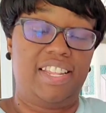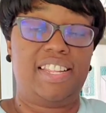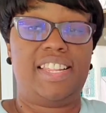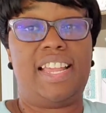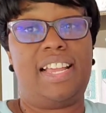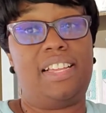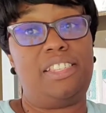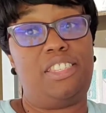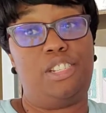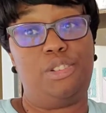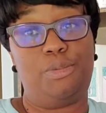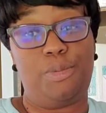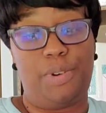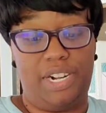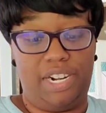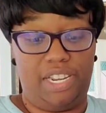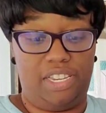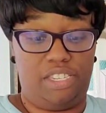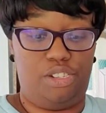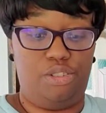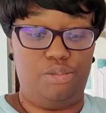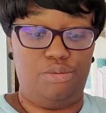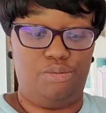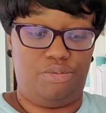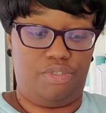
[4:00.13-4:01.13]
had
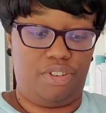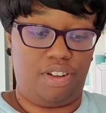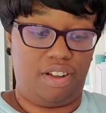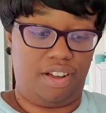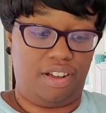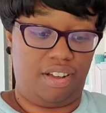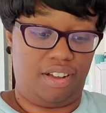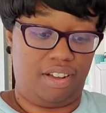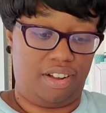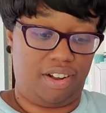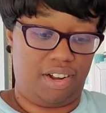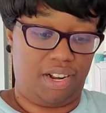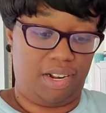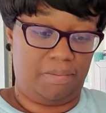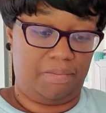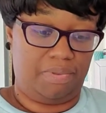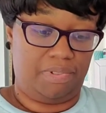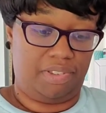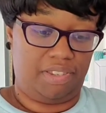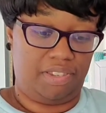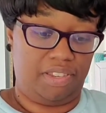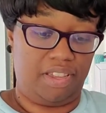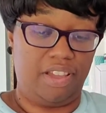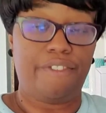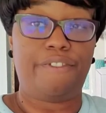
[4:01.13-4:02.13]
twenty-two
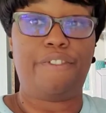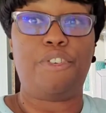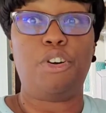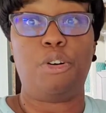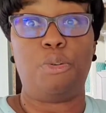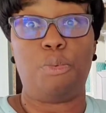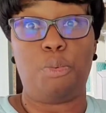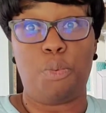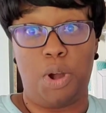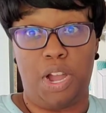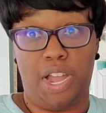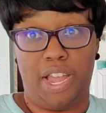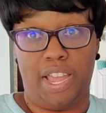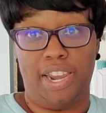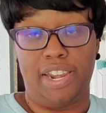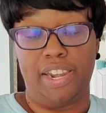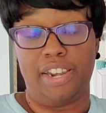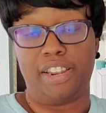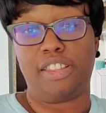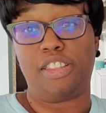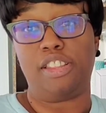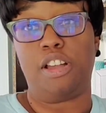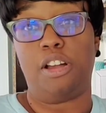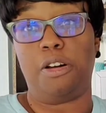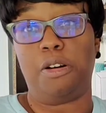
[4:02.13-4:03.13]
carbs for one,
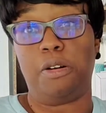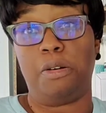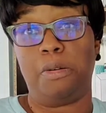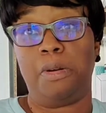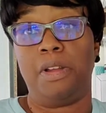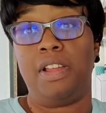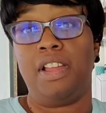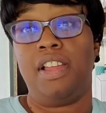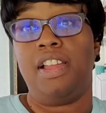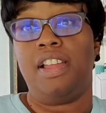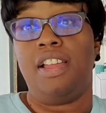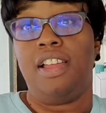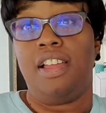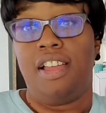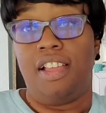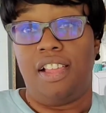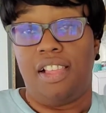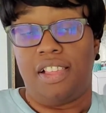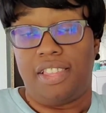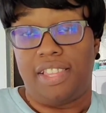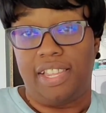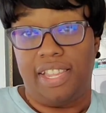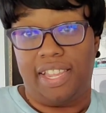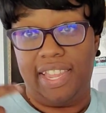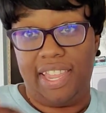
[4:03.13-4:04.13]
so
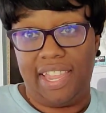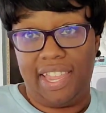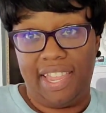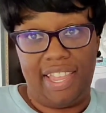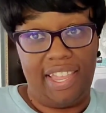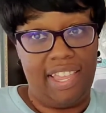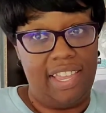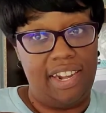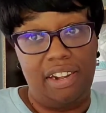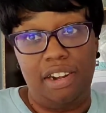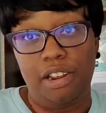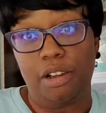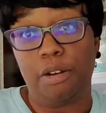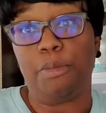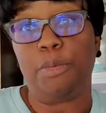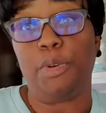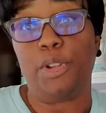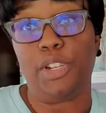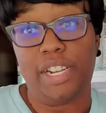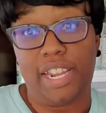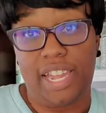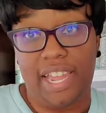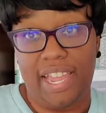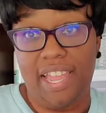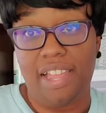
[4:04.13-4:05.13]
the kid
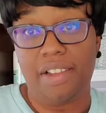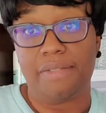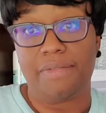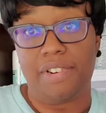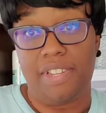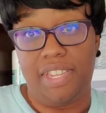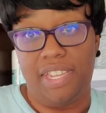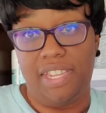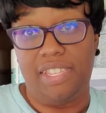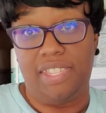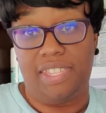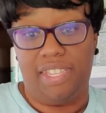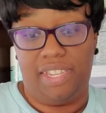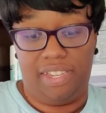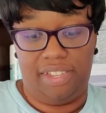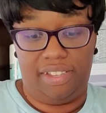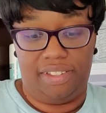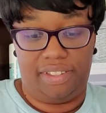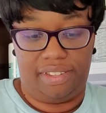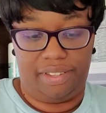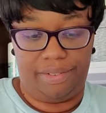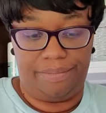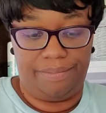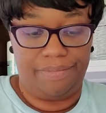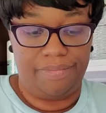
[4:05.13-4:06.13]
will not ever eat
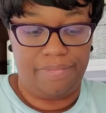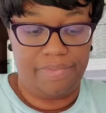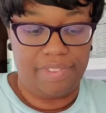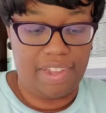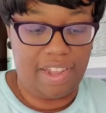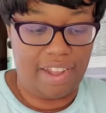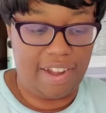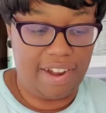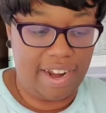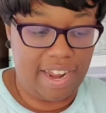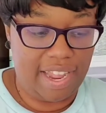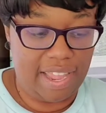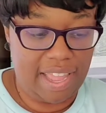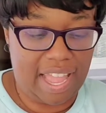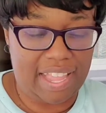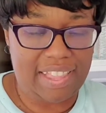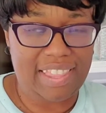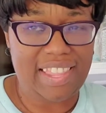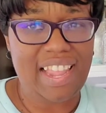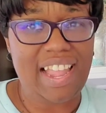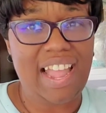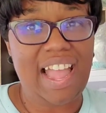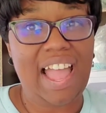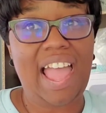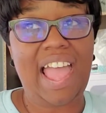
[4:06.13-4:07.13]
these. All right, I
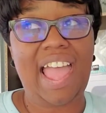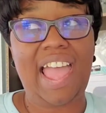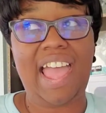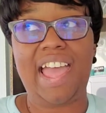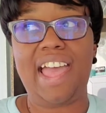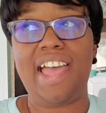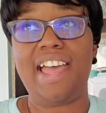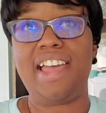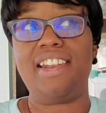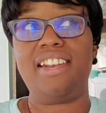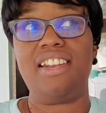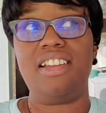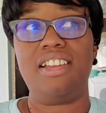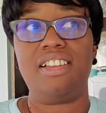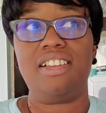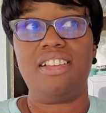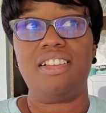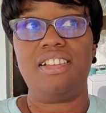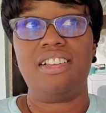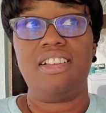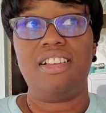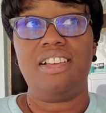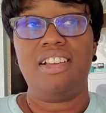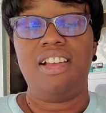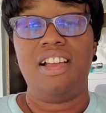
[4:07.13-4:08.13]
think I had
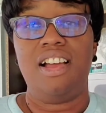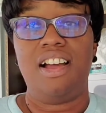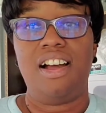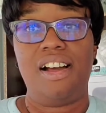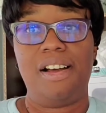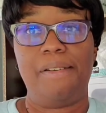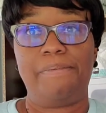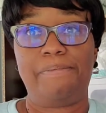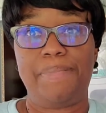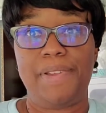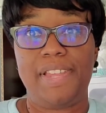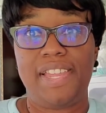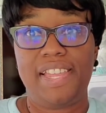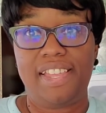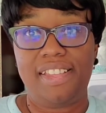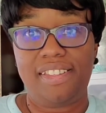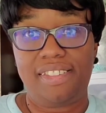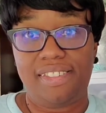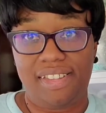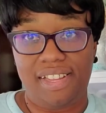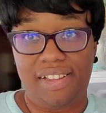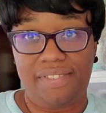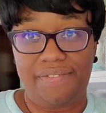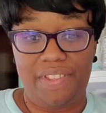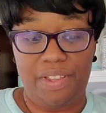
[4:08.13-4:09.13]
a
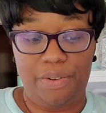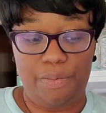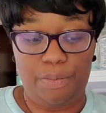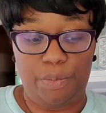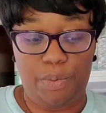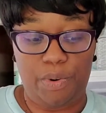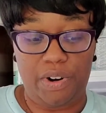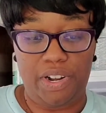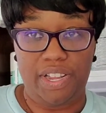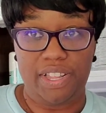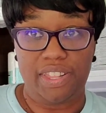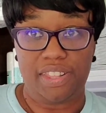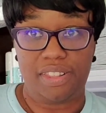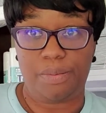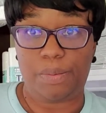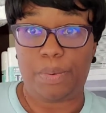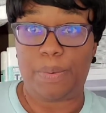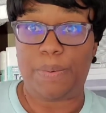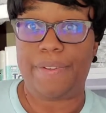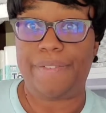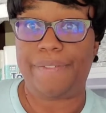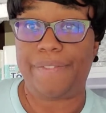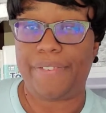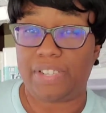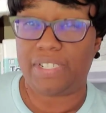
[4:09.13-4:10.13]
piece of it once when
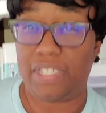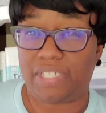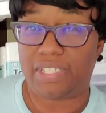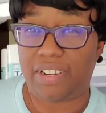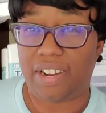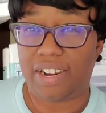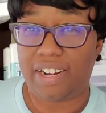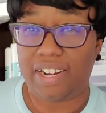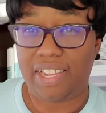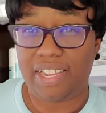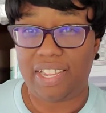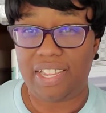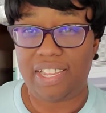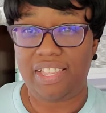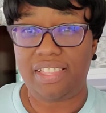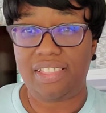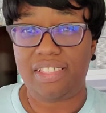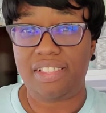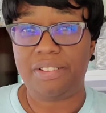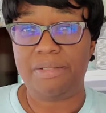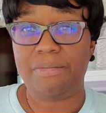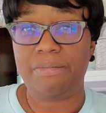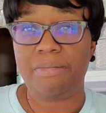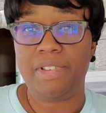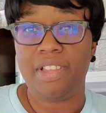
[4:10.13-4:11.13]
we first started getting
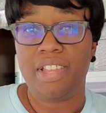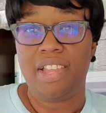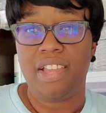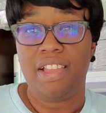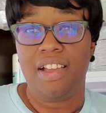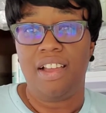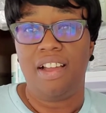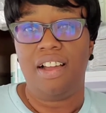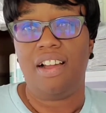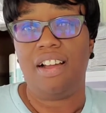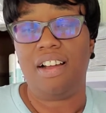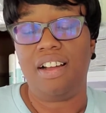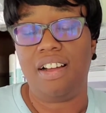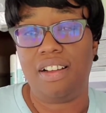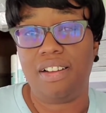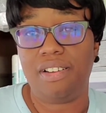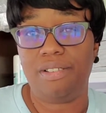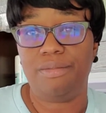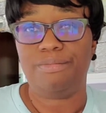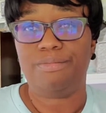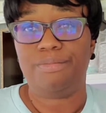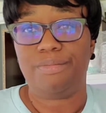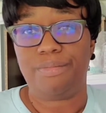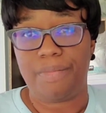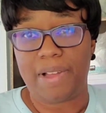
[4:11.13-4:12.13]
them.
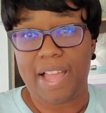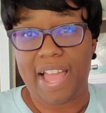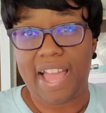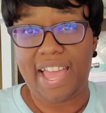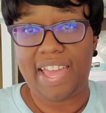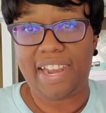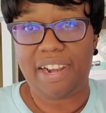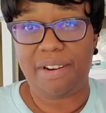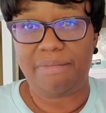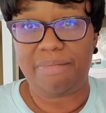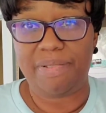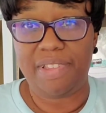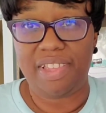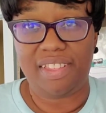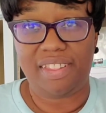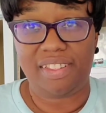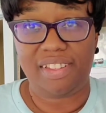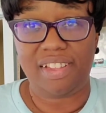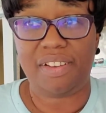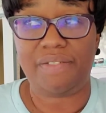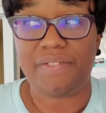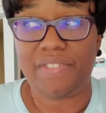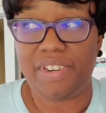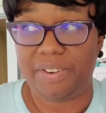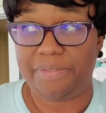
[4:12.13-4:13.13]
Um, I had a piece
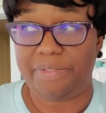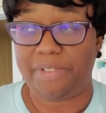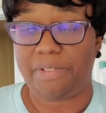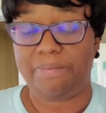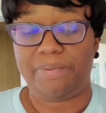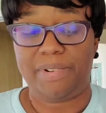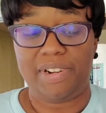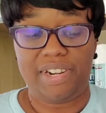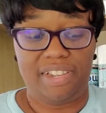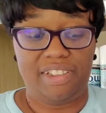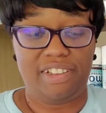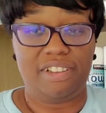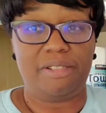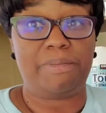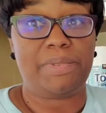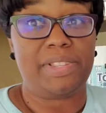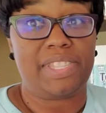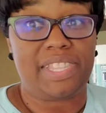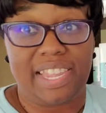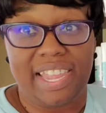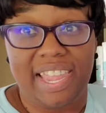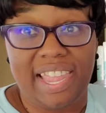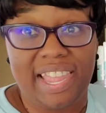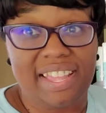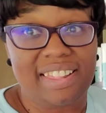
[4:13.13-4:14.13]
of it, and it was pretty good, but
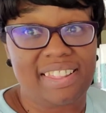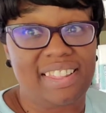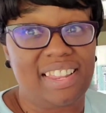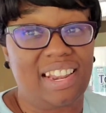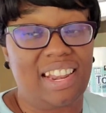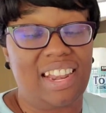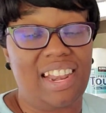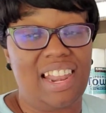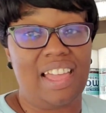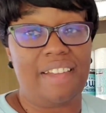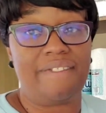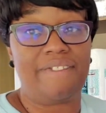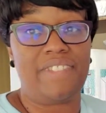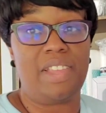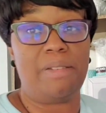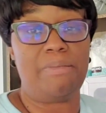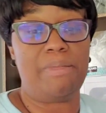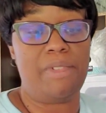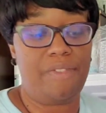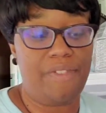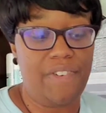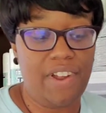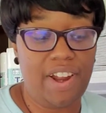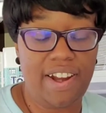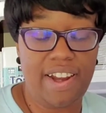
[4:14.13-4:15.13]
the kids will love them.
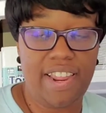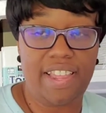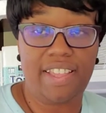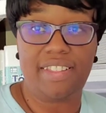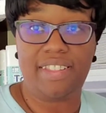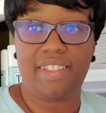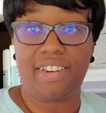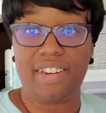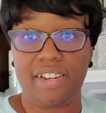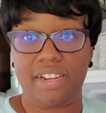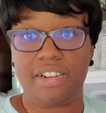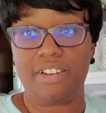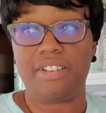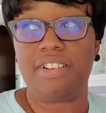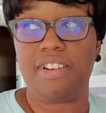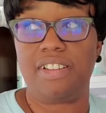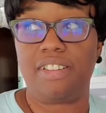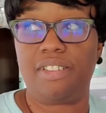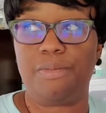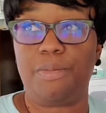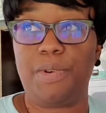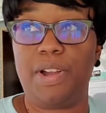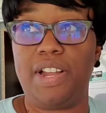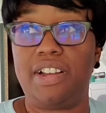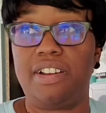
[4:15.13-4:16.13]
They're very easy to cook
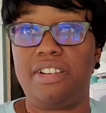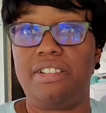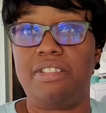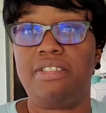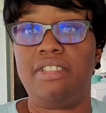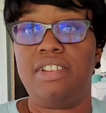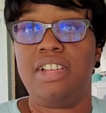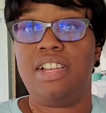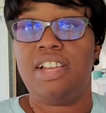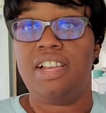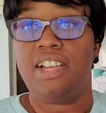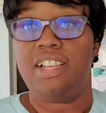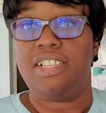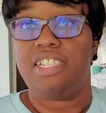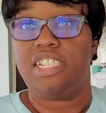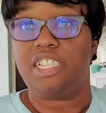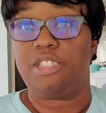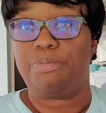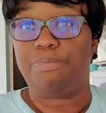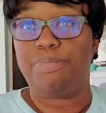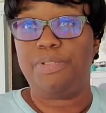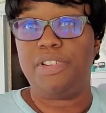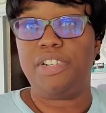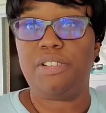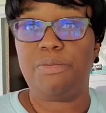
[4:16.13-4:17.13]
as well.
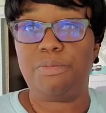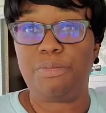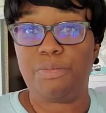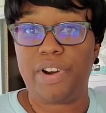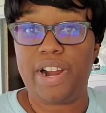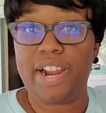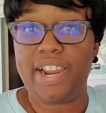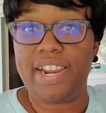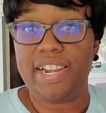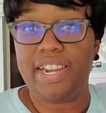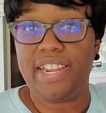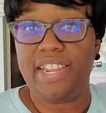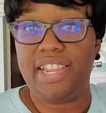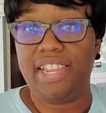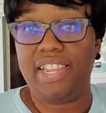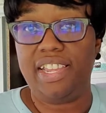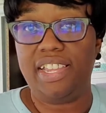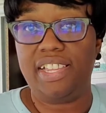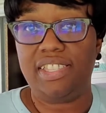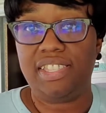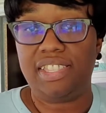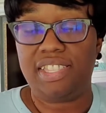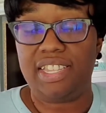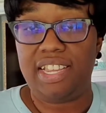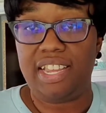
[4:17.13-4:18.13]
Just put them right
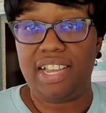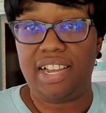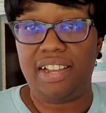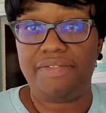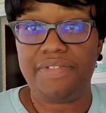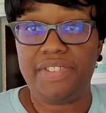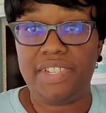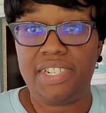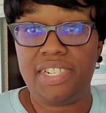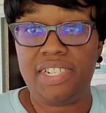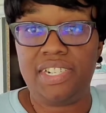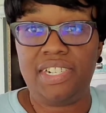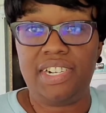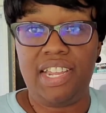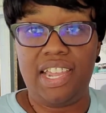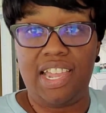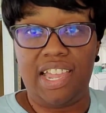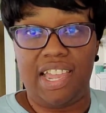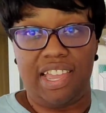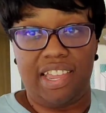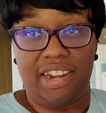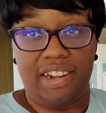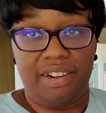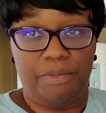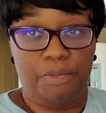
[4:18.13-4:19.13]
in the oven
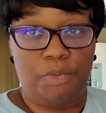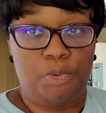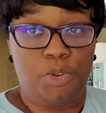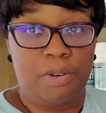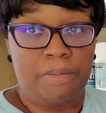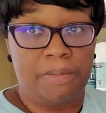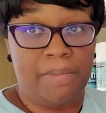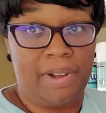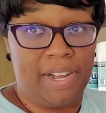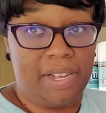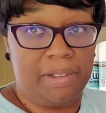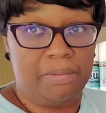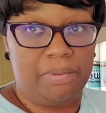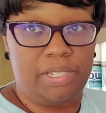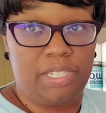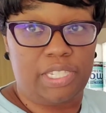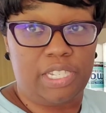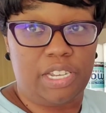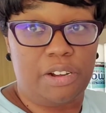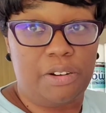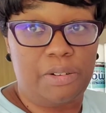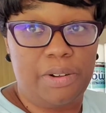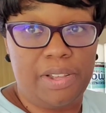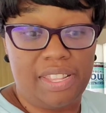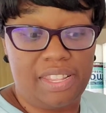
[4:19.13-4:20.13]
and warm up,
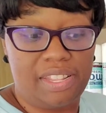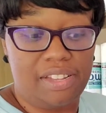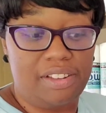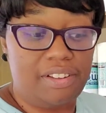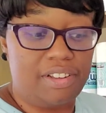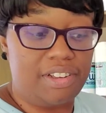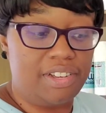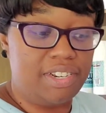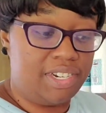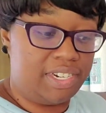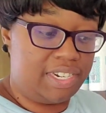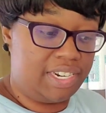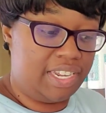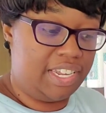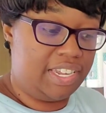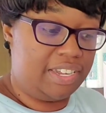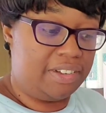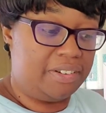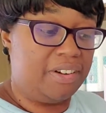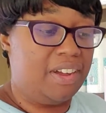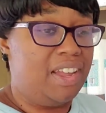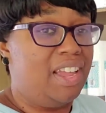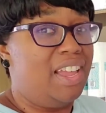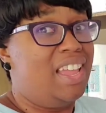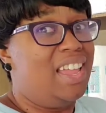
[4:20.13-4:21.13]
so it's a good
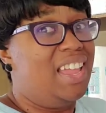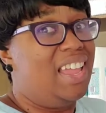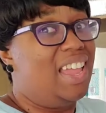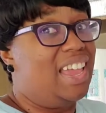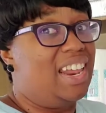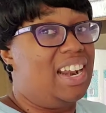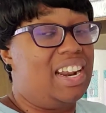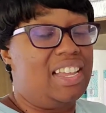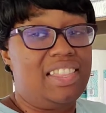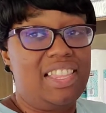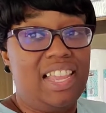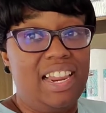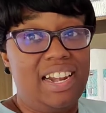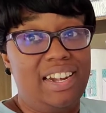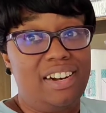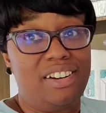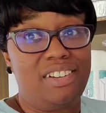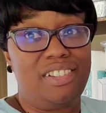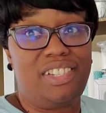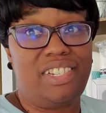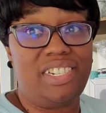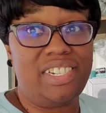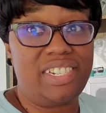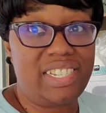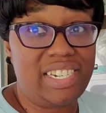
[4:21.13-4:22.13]
deal. And I think
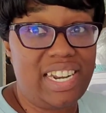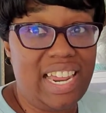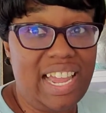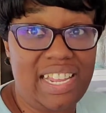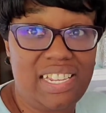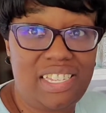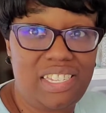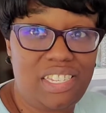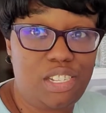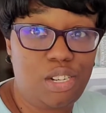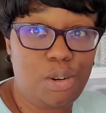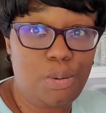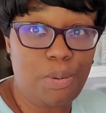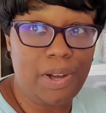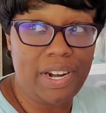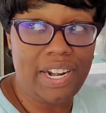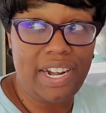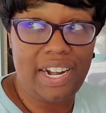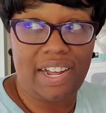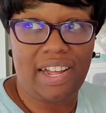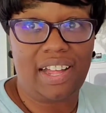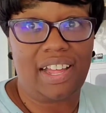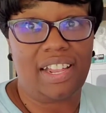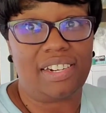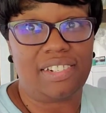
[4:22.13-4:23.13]
they're just like twenty
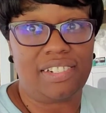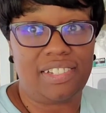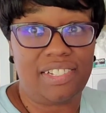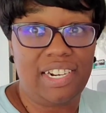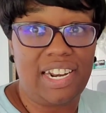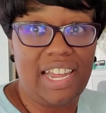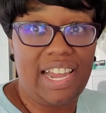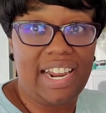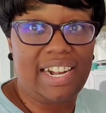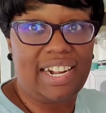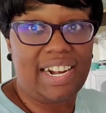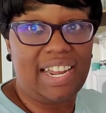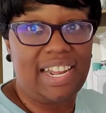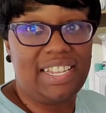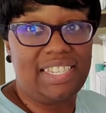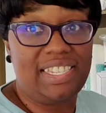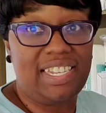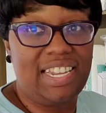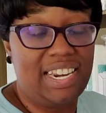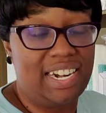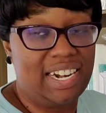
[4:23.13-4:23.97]
dollars. They're like nineteen